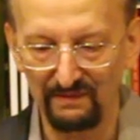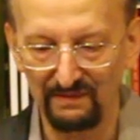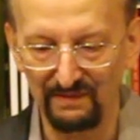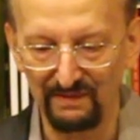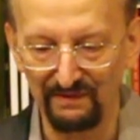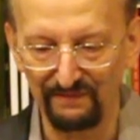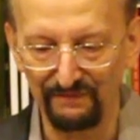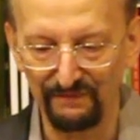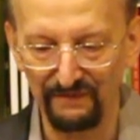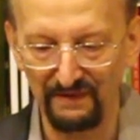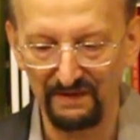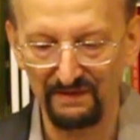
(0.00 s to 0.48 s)

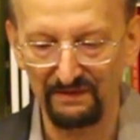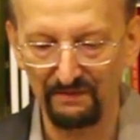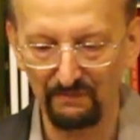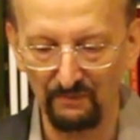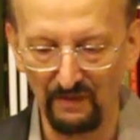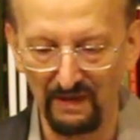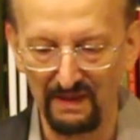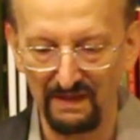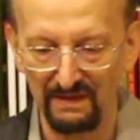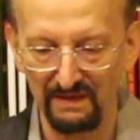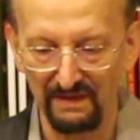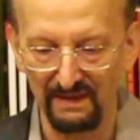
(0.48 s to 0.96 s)
the fifth
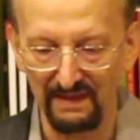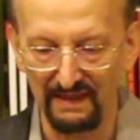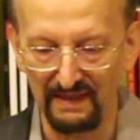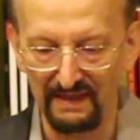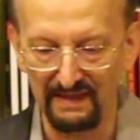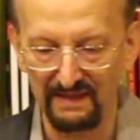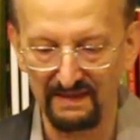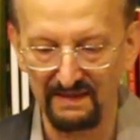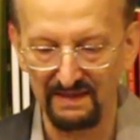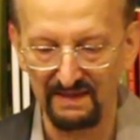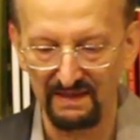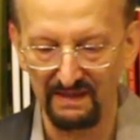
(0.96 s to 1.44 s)
one
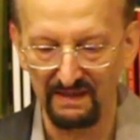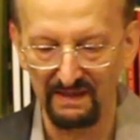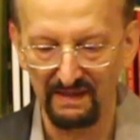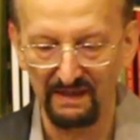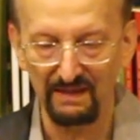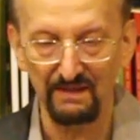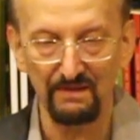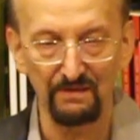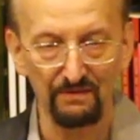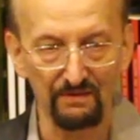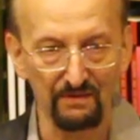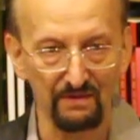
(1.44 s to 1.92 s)
is that he
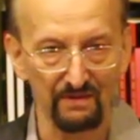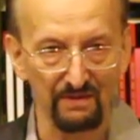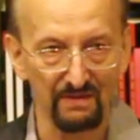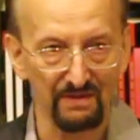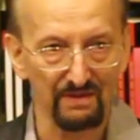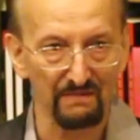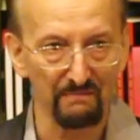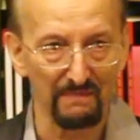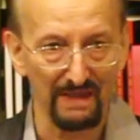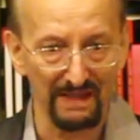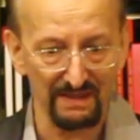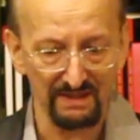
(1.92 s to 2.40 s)

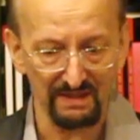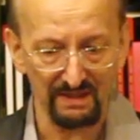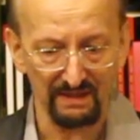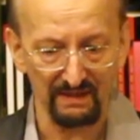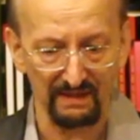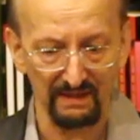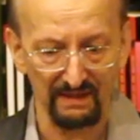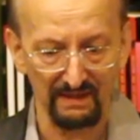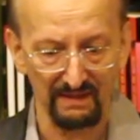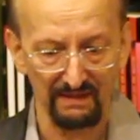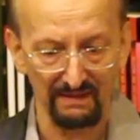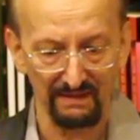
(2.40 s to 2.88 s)
introduced
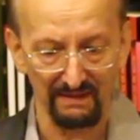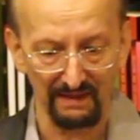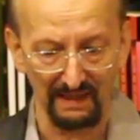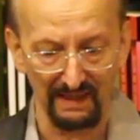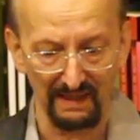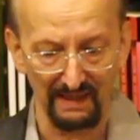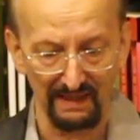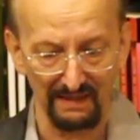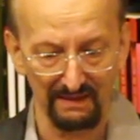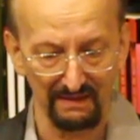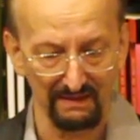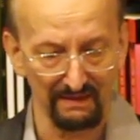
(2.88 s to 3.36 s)
mescaline
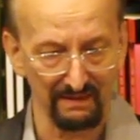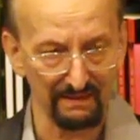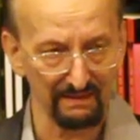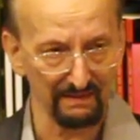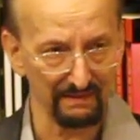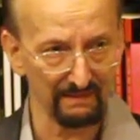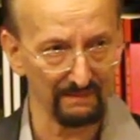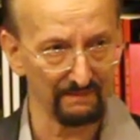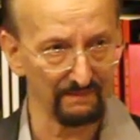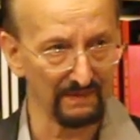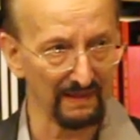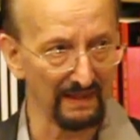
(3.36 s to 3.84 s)
and
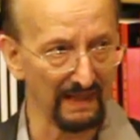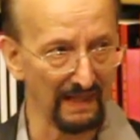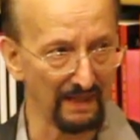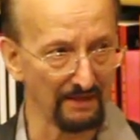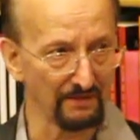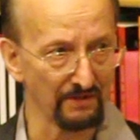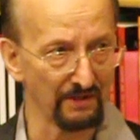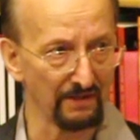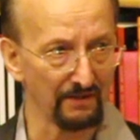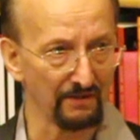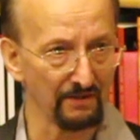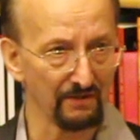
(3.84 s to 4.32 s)

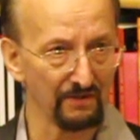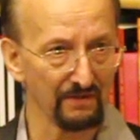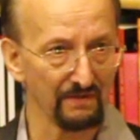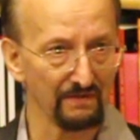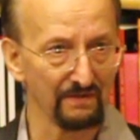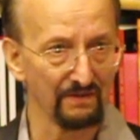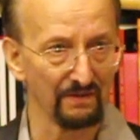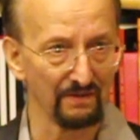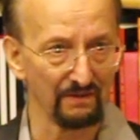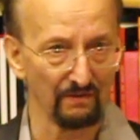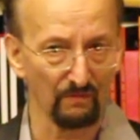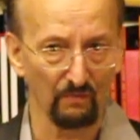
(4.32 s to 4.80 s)
hashish
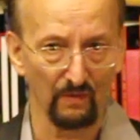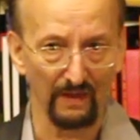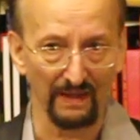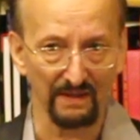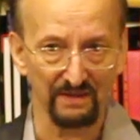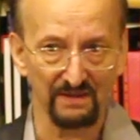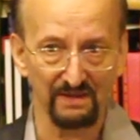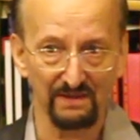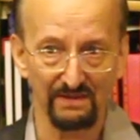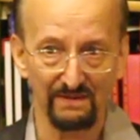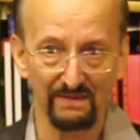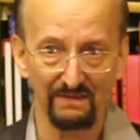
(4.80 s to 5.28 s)
to the
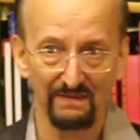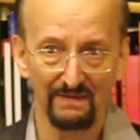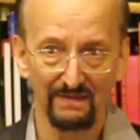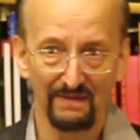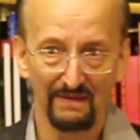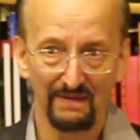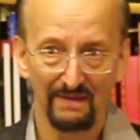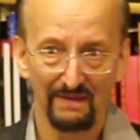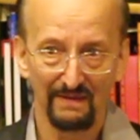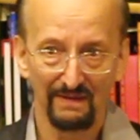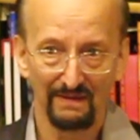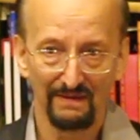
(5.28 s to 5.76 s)
West.
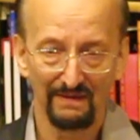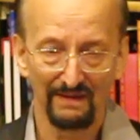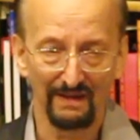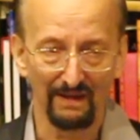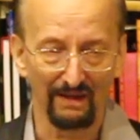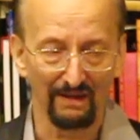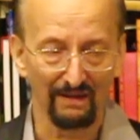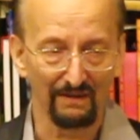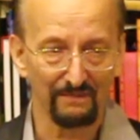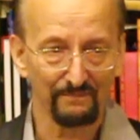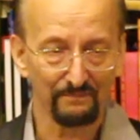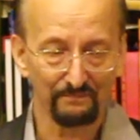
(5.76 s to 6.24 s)

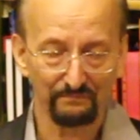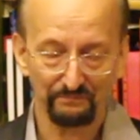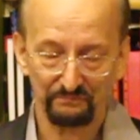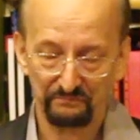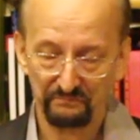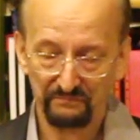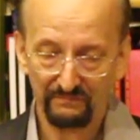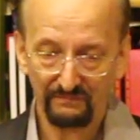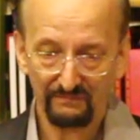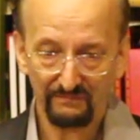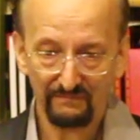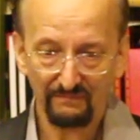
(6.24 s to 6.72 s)
Now,
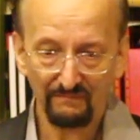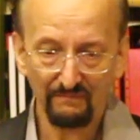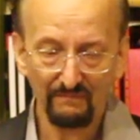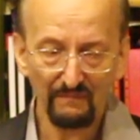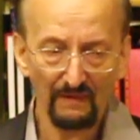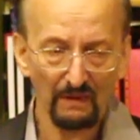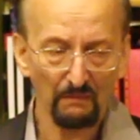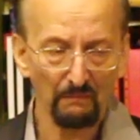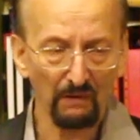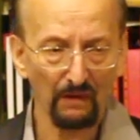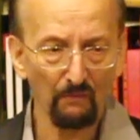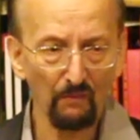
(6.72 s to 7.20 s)

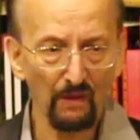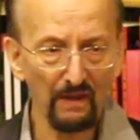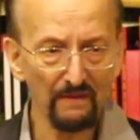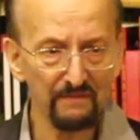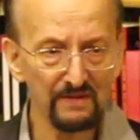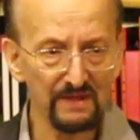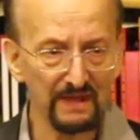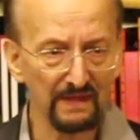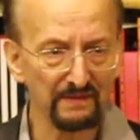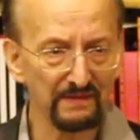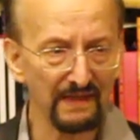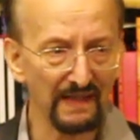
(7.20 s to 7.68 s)
my wife
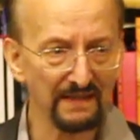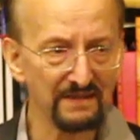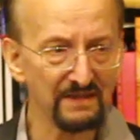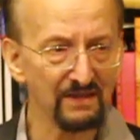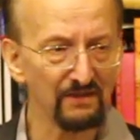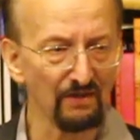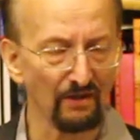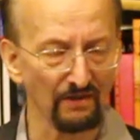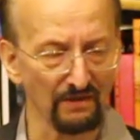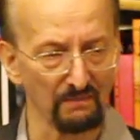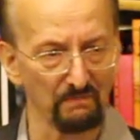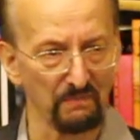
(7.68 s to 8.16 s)
said that's
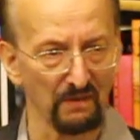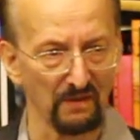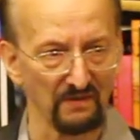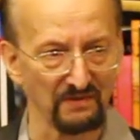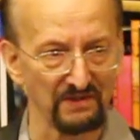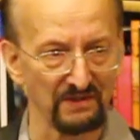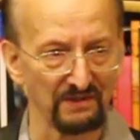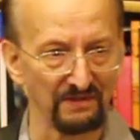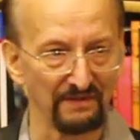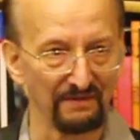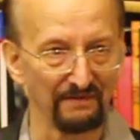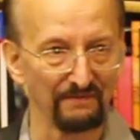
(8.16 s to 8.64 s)
not a
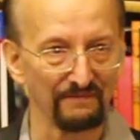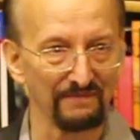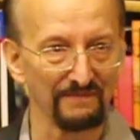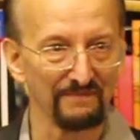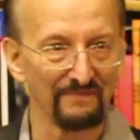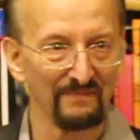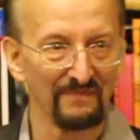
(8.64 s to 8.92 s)
positive.